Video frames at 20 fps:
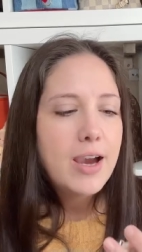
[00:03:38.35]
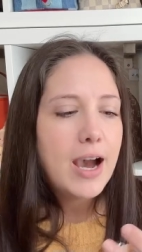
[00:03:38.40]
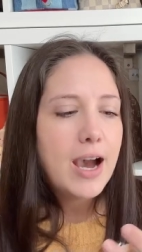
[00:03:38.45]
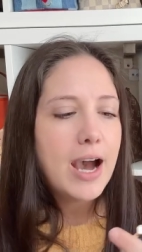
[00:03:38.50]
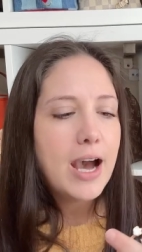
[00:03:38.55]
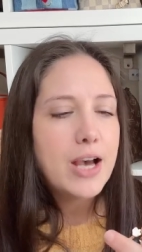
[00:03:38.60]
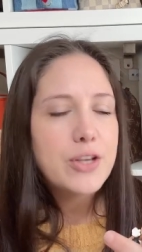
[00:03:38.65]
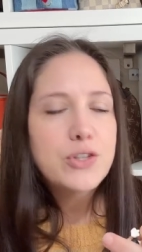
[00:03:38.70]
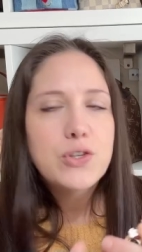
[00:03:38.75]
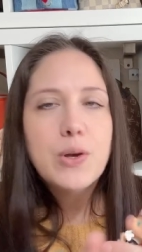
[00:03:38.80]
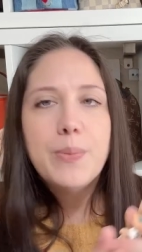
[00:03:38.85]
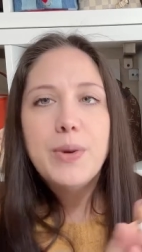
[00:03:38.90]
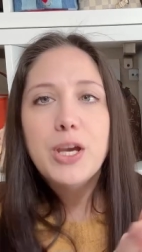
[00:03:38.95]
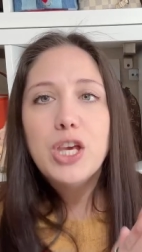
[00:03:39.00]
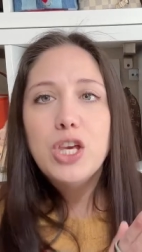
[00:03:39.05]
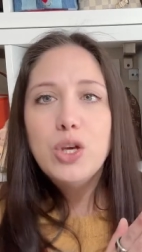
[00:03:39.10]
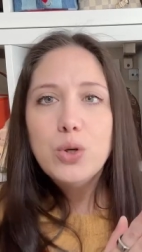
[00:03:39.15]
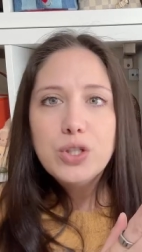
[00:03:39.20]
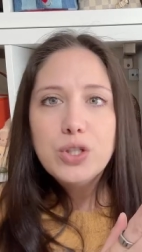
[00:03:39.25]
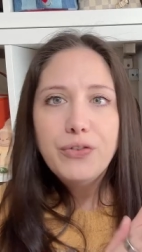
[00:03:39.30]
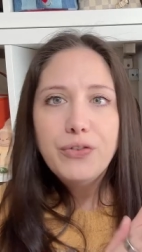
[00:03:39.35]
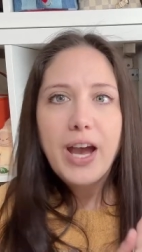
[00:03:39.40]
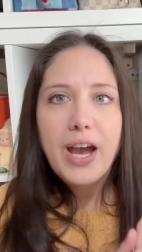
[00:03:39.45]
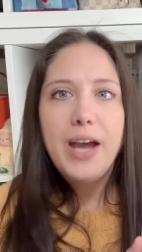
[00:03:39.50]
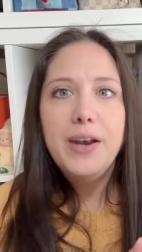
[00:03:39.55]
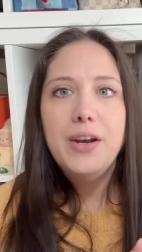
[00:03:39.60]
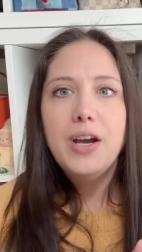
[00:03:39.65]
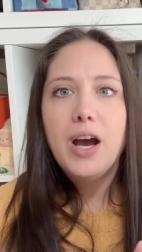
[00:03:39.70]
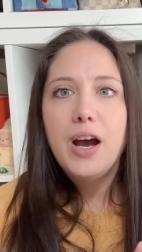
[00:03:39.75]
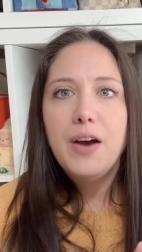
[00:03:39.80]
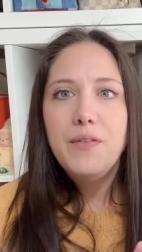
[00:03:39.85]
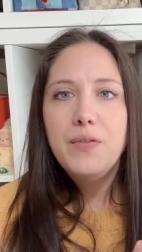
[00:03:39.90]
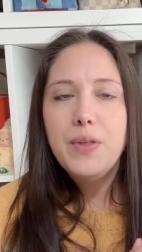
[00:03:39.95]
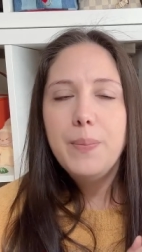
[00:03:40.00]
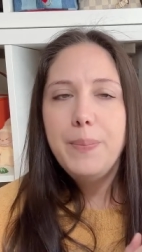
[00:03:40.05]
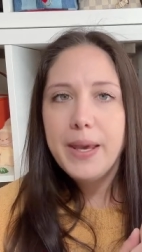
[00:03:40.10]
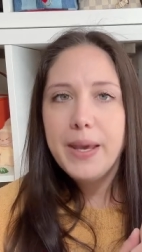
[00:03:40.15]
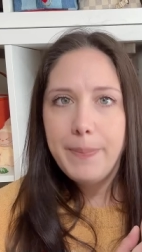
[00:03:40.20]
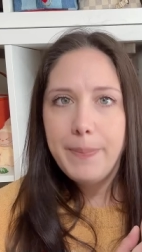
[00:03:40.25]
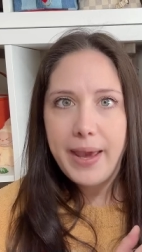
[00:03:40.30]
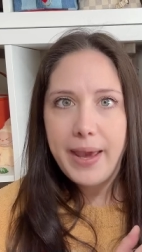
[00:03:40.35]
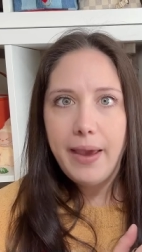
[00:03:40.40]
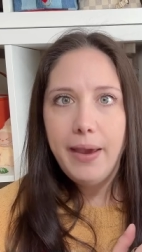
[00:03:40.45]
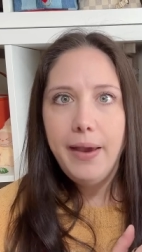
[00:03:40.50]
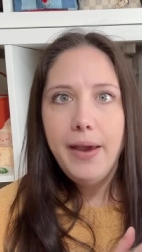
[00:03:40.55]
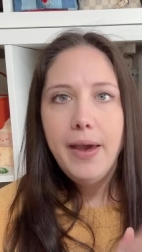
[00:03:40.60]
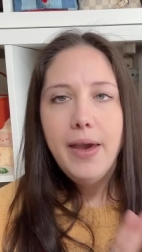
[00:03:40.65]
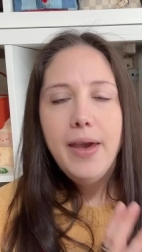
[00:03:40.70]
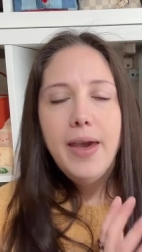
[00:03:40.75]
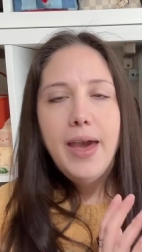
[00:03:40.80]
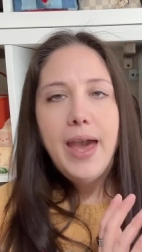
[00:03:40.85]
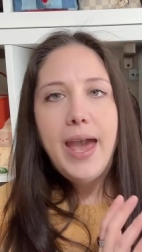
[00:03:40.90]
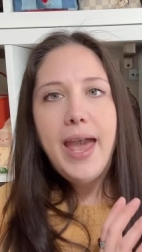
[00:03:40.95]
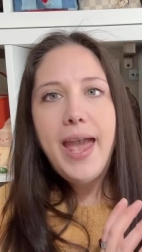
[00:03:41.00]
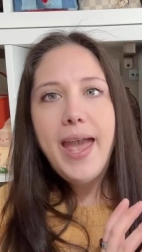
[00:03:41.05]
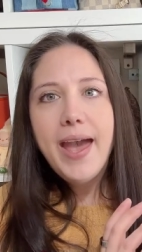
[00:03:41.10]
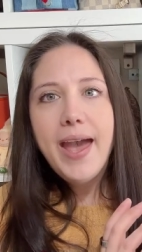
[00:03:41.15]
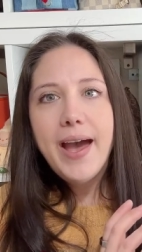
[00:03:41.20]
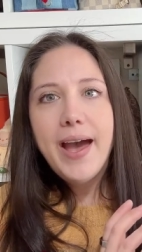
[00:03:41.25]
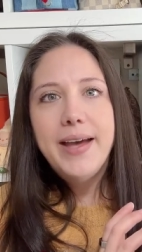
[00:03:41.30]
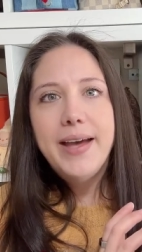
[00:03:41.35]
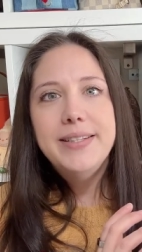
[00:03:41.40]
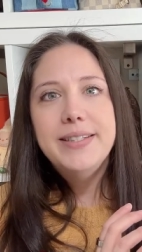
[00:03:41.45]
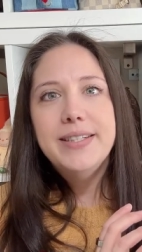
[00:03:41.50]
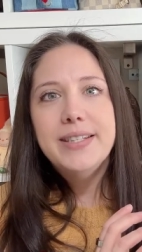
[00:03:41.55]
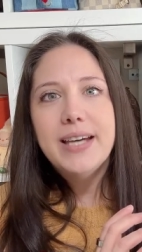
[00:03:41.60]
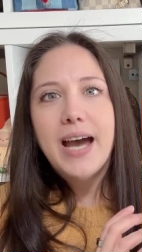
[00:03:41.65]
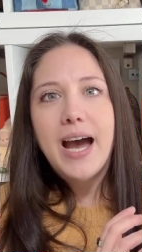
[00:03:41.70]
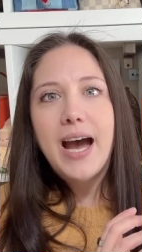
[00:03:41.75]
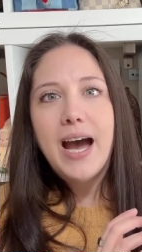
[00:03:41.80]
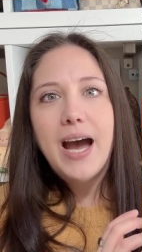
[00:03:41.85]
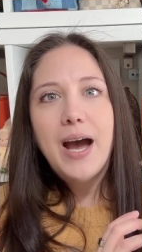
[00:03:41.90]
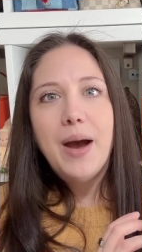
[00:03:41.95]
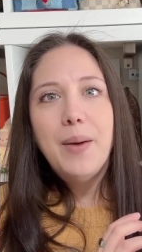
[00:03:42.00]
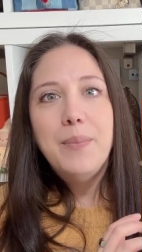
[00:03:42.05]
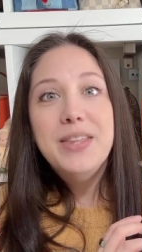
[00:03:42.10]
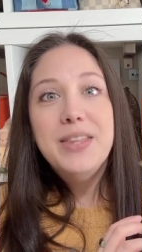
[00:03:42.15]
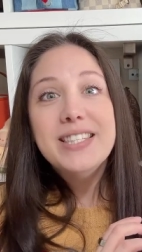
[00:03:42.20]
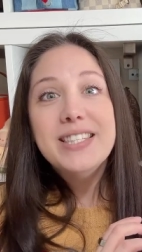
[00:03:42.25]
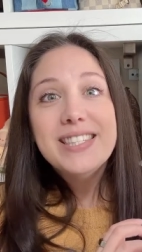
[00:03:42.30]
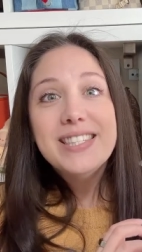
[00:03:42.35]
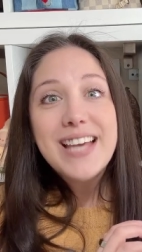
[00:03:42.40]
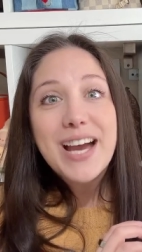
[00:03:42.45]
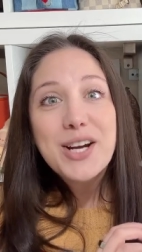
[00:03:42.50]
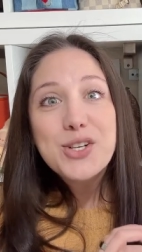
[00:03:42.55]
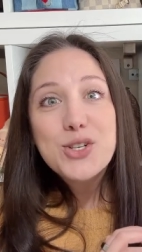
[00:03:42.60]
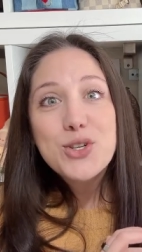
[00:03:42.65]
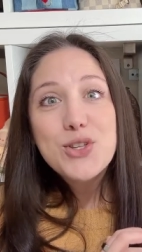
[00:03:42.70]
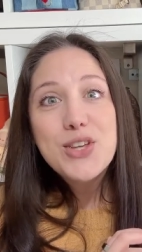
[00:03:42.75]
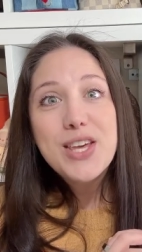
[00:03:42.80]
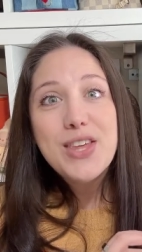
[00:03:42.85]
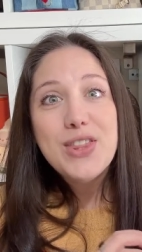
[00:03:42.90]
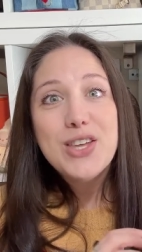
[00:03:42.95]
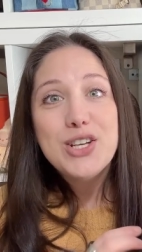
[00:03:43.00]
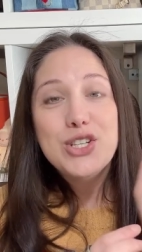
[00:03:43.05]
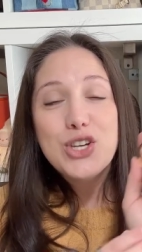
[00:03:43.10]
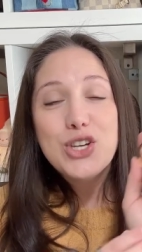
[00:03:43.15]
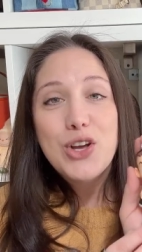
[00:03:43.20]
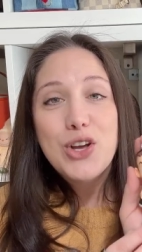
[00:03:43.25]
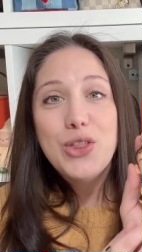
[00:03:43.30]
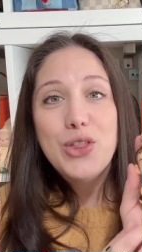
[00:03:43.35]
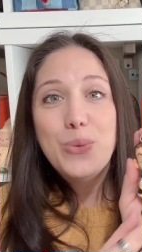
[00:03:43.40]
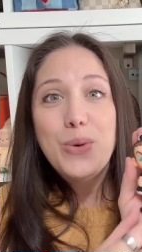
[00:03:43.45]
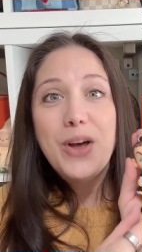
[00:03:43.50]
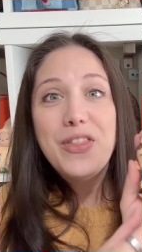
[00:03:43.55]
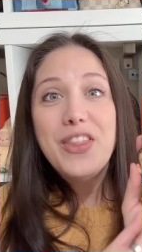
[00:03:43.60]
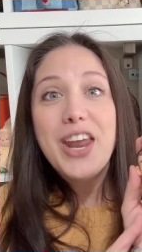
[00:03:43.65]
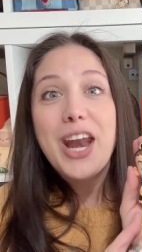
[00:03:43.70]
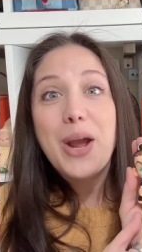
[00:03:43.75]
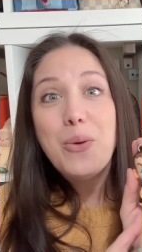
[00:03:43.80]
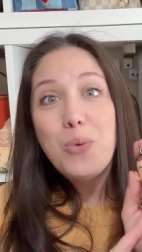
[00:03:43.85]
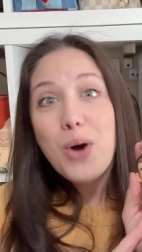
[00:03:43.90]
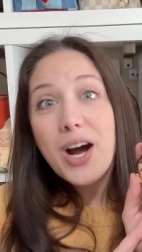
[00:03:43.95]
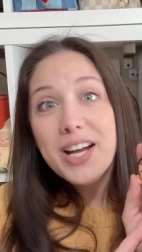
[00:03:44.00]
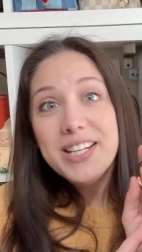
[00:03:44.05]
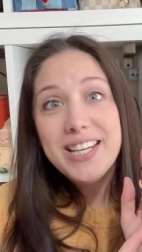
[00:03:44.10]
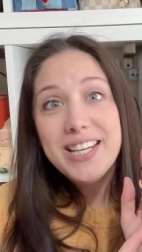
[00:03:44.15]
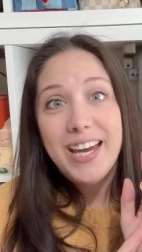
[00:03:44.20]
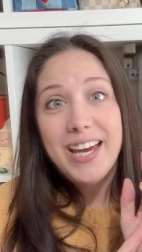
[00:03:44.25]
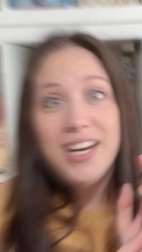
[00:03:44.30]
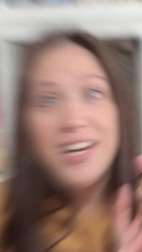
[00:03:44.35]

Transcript: Uh, so I'm a huge fan of the Big Bang. And um, this is actually the ch- the one that I wanted.